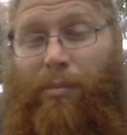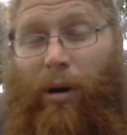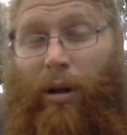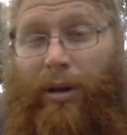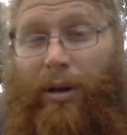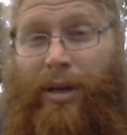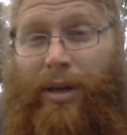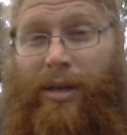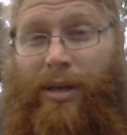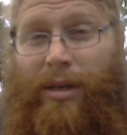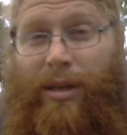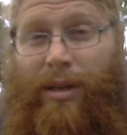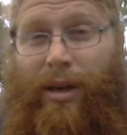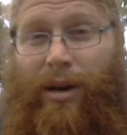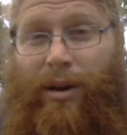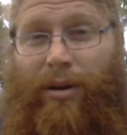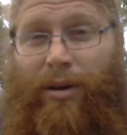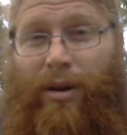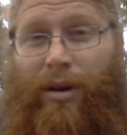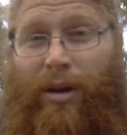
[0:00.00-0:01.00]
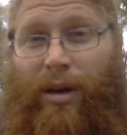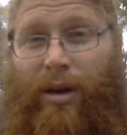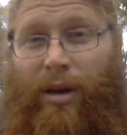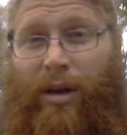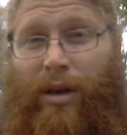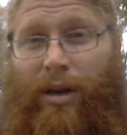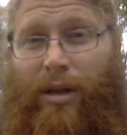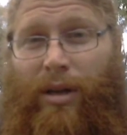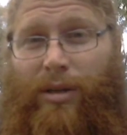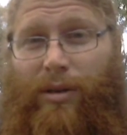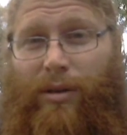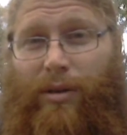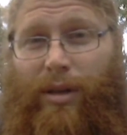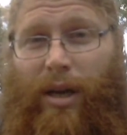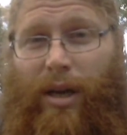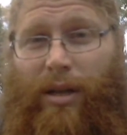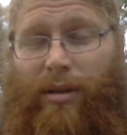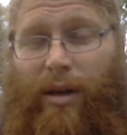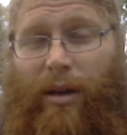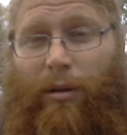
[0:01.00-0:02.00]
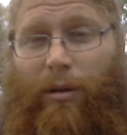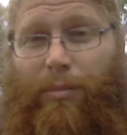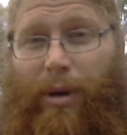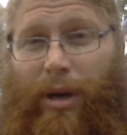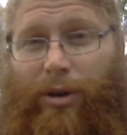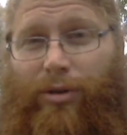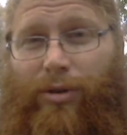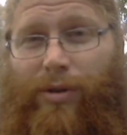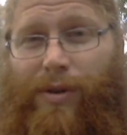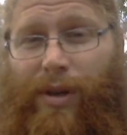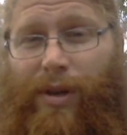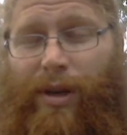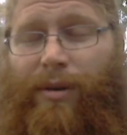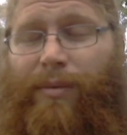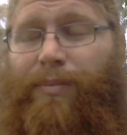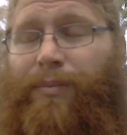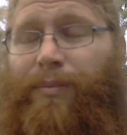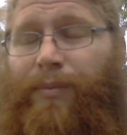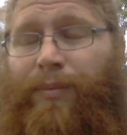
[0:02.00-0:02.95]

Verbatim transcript: politics in there, so that that'll be interesting.